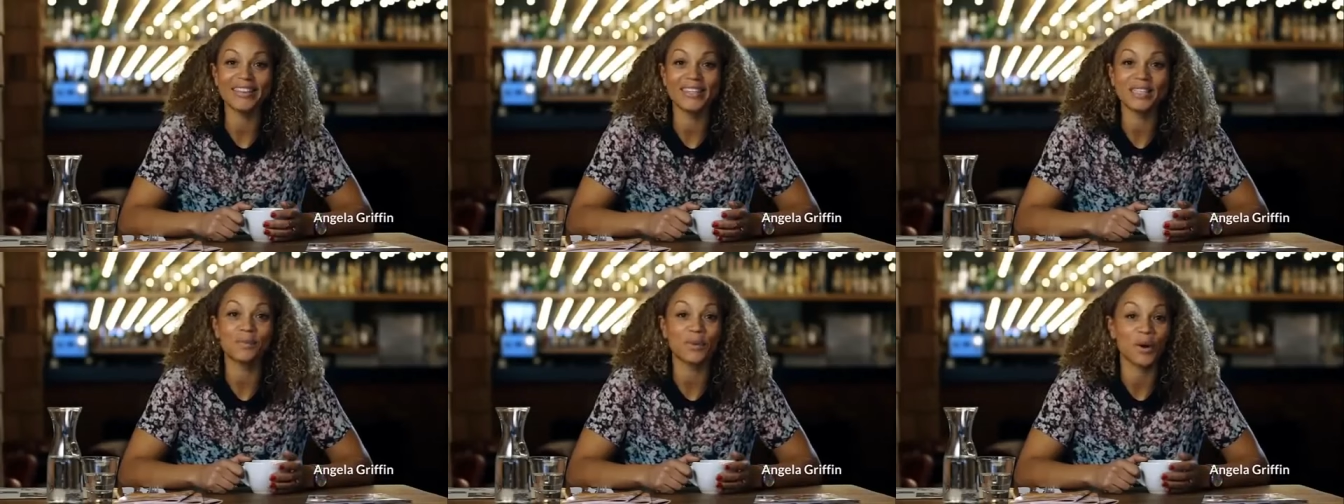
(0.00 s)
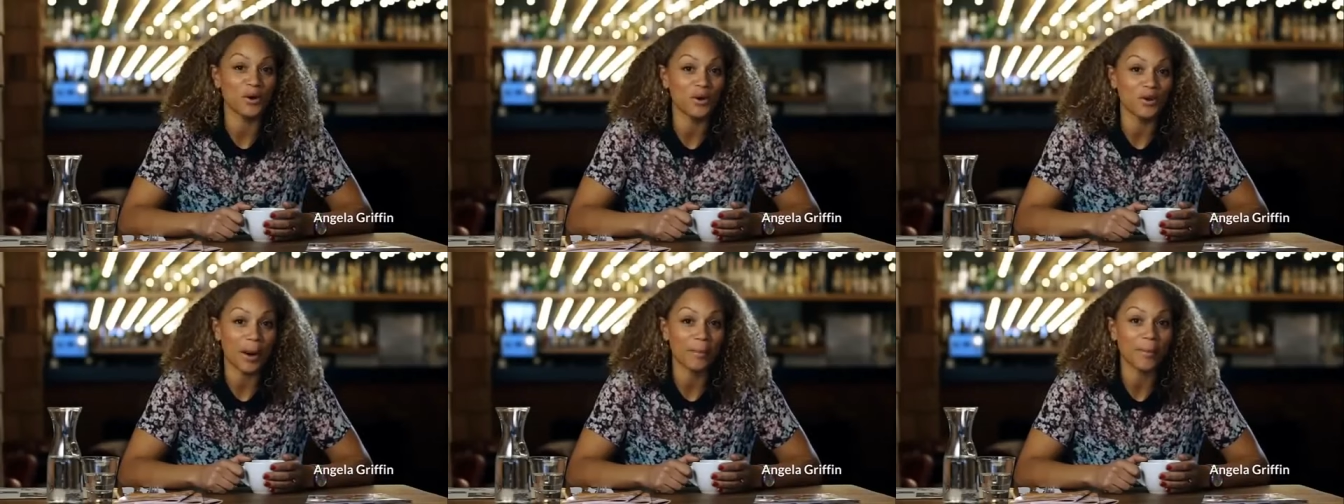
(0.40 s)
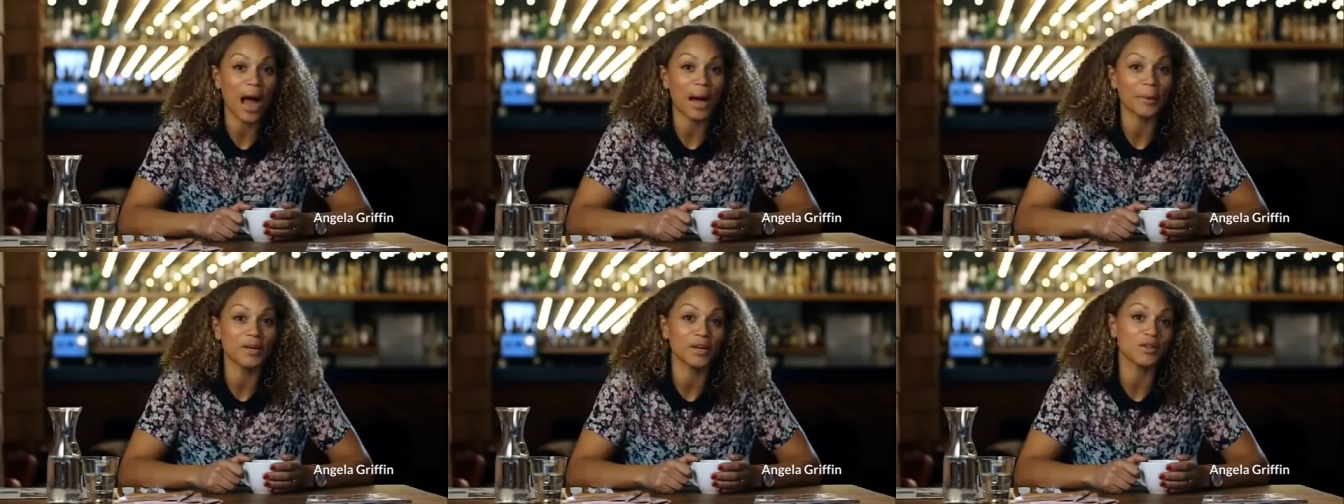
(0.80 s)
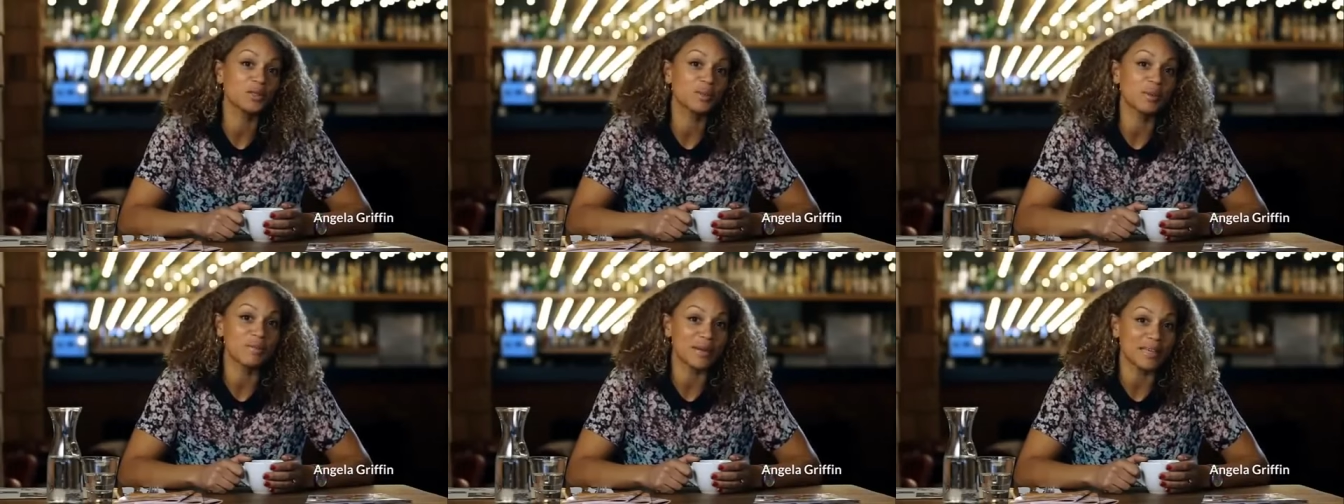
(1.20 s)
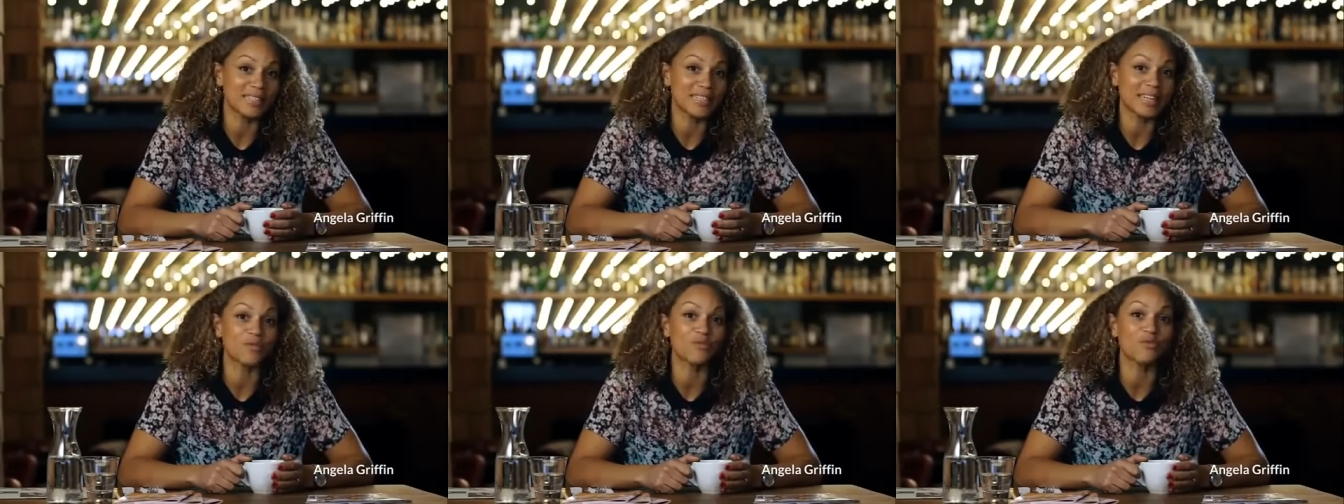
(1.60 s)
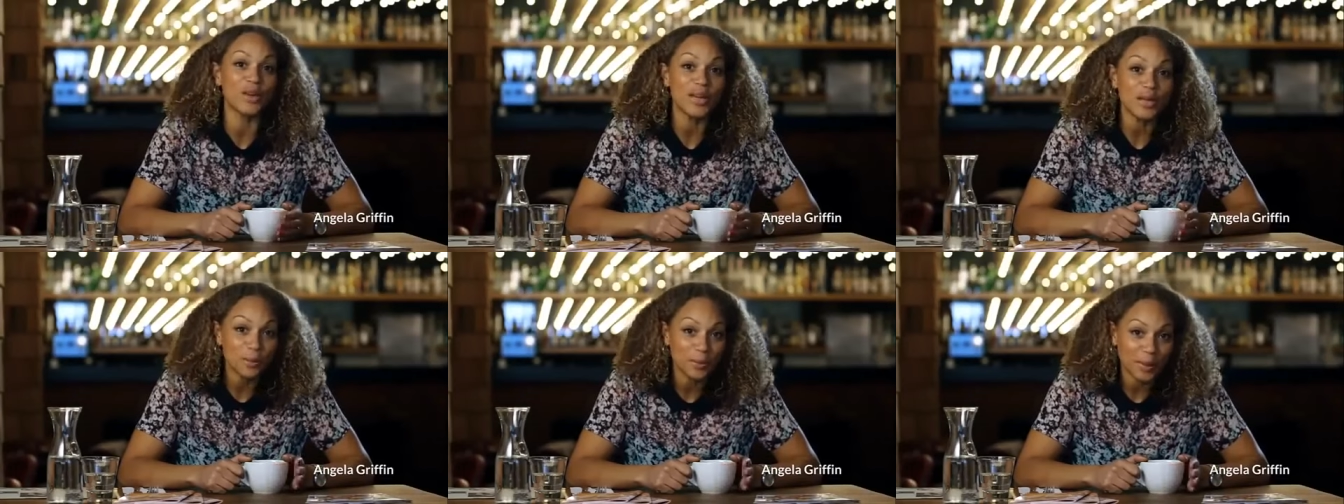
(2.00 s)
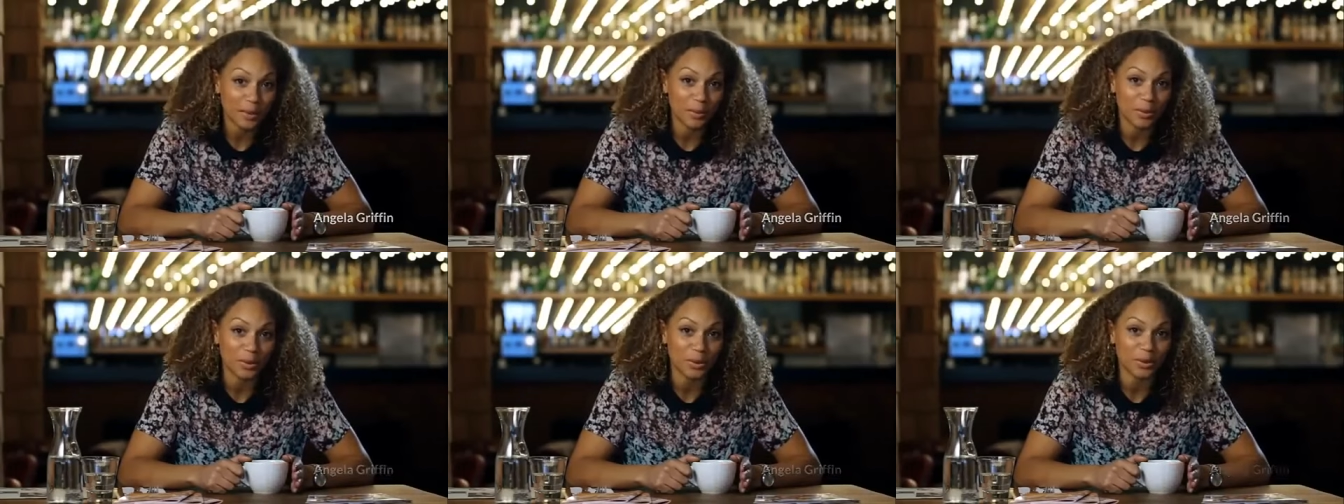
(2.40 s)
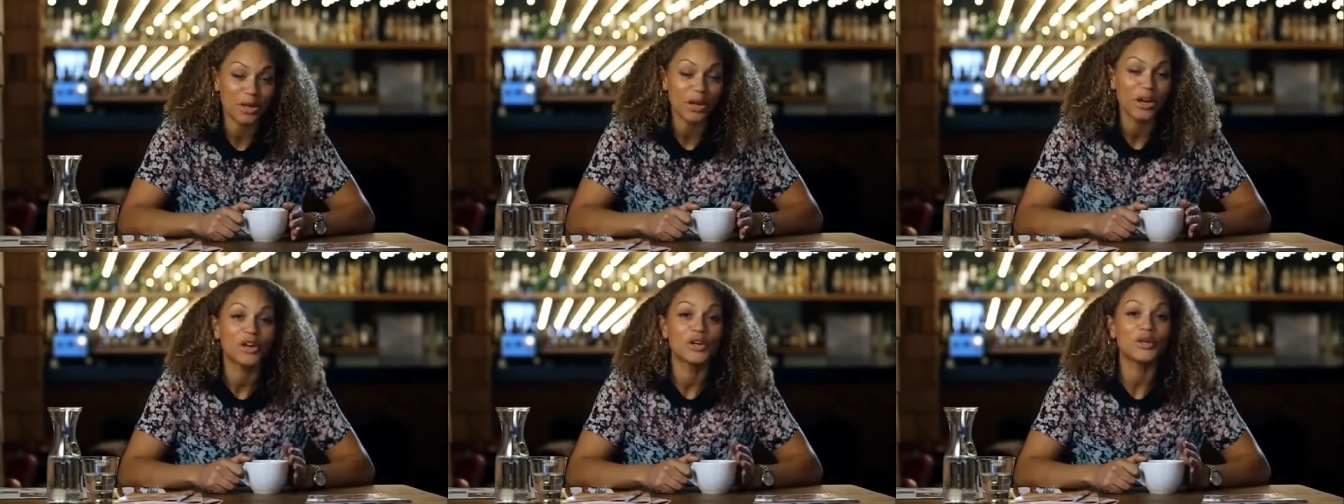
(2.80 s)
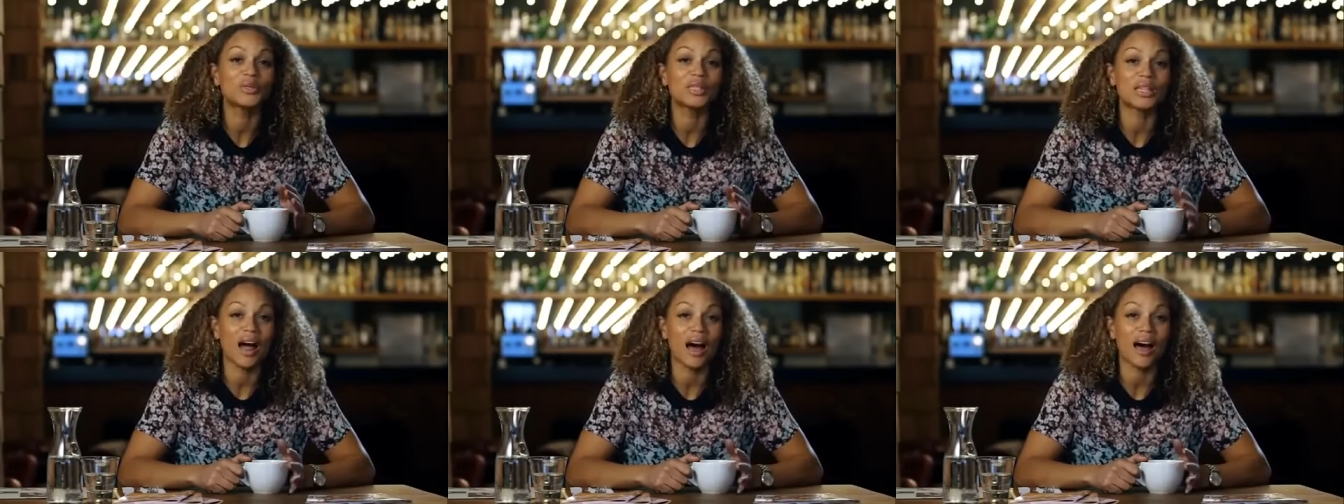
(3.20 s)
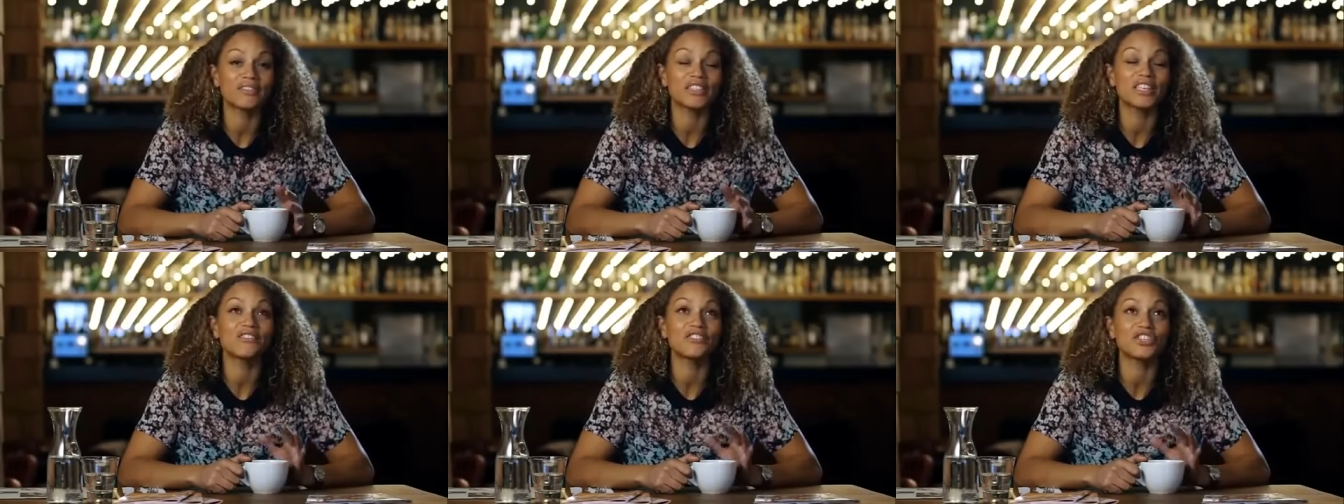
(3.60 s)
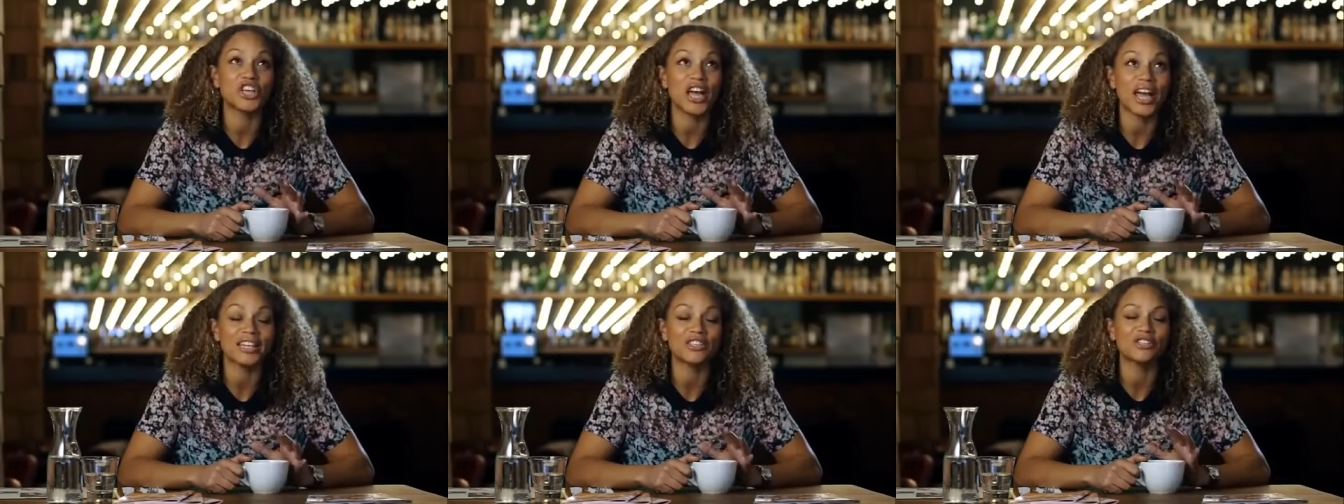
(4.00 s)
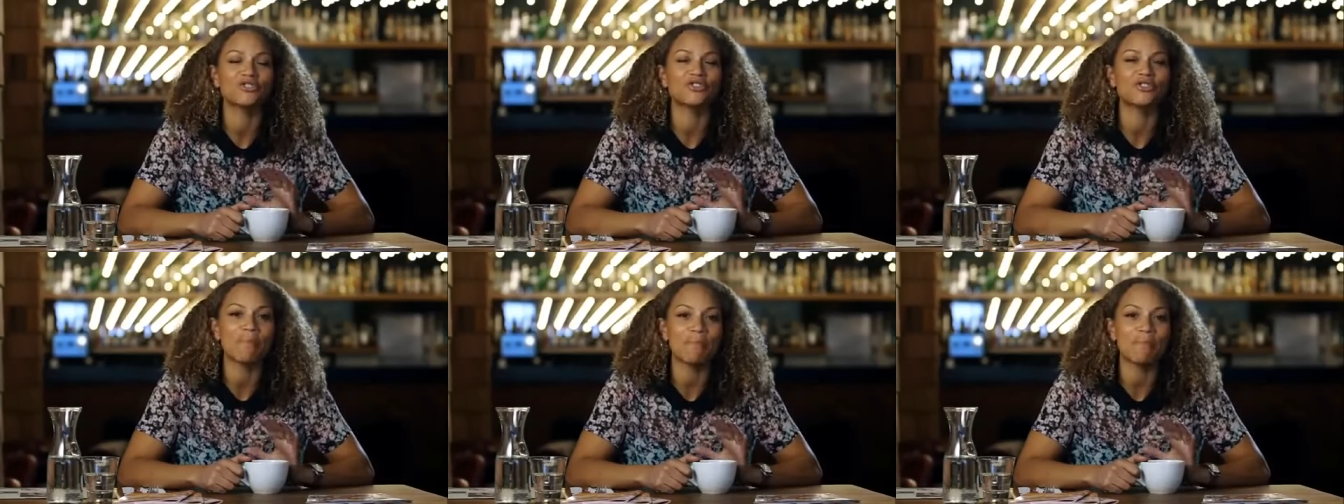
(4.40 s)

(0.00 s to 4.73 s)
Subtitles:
in this programme, I'm going to be meeting real people whose lives have changed